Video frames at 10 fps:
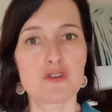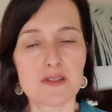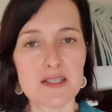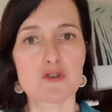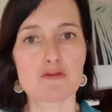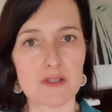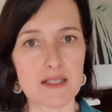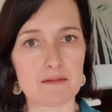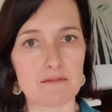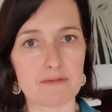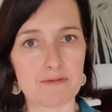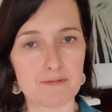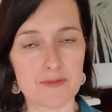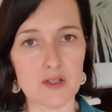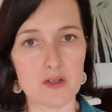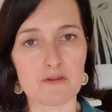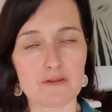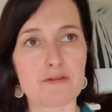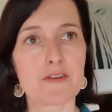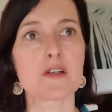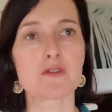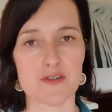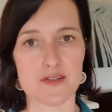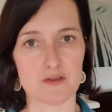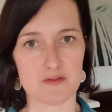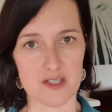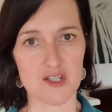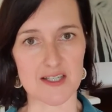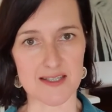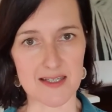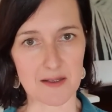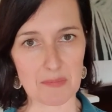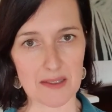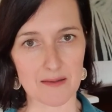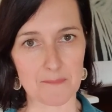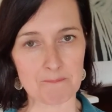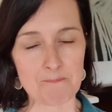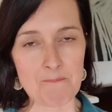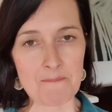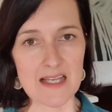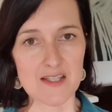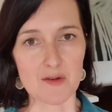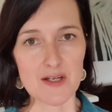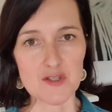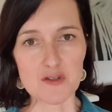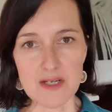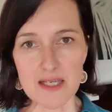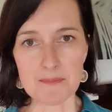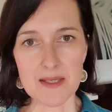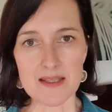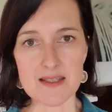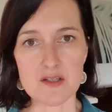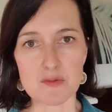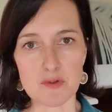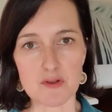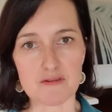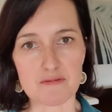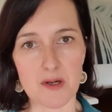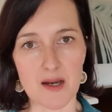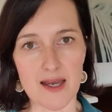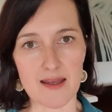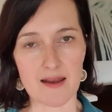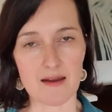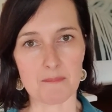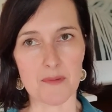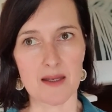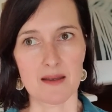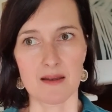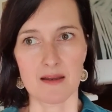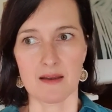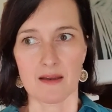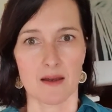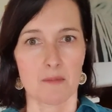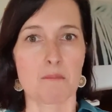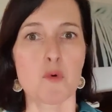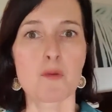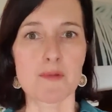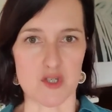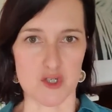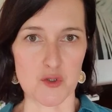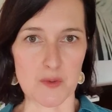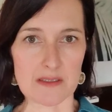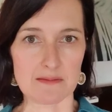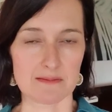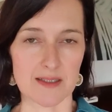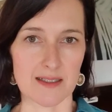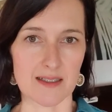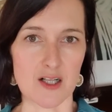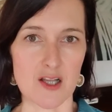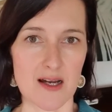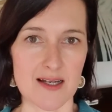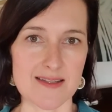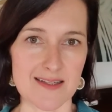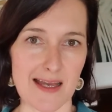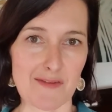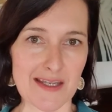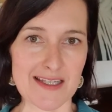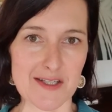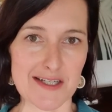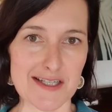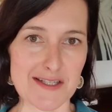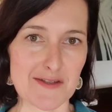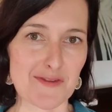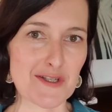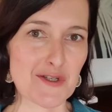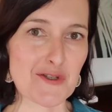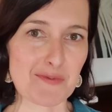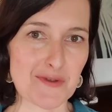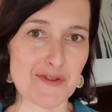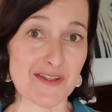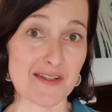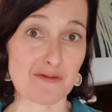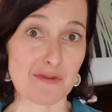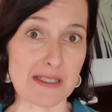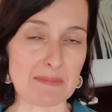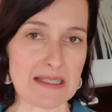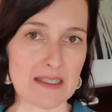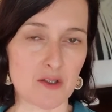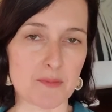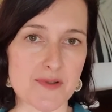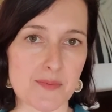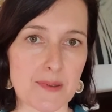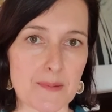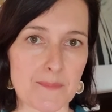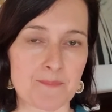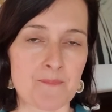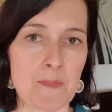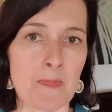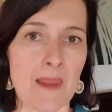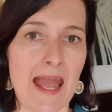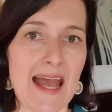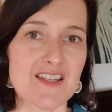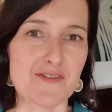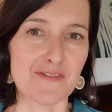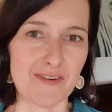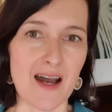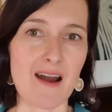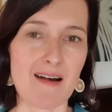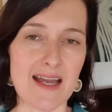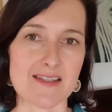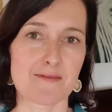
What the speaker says: literally, you can feel yourself digesting it better. So I do recommend this to a lot of my more mature clients that are having any digestive issues, because this is a really big help as well. As far as